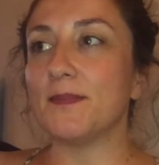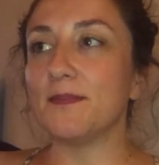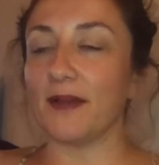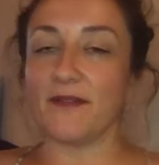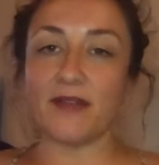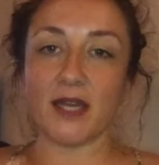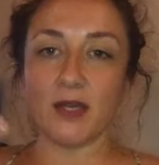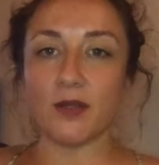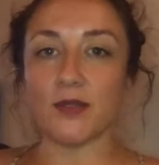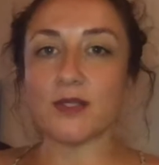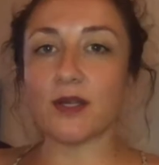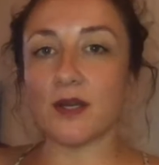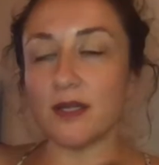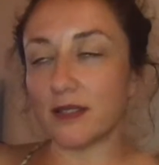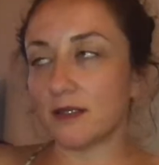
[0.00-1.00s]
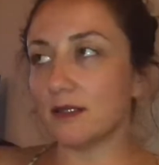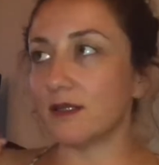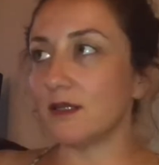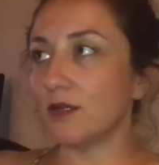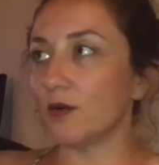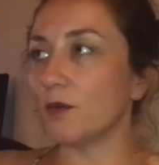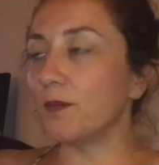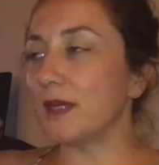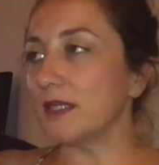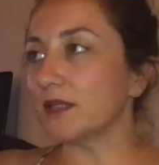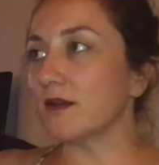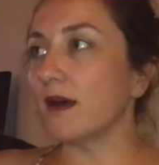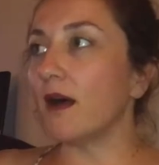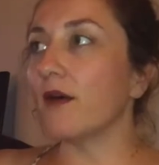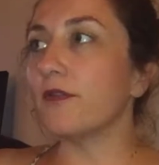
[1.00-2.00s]
my videos on you know mental
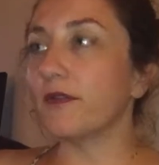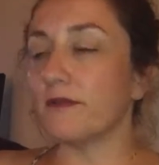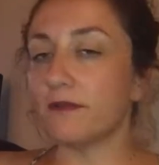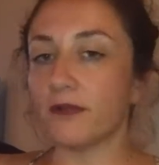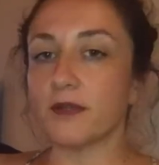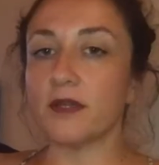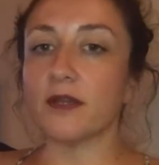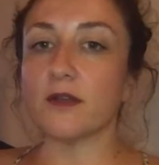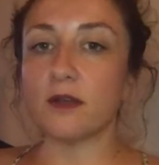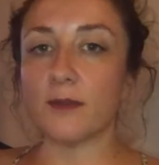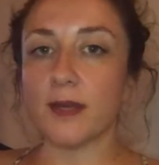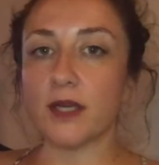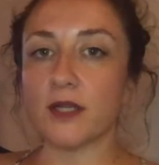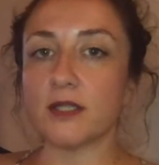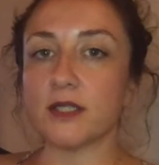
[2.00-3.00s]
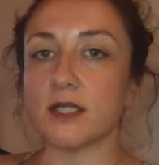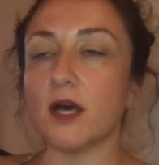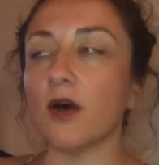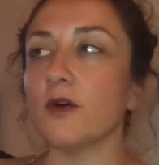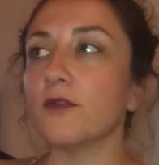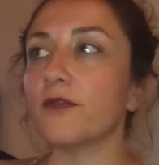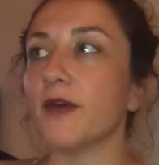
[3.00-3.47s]
health and feeling good about yourself,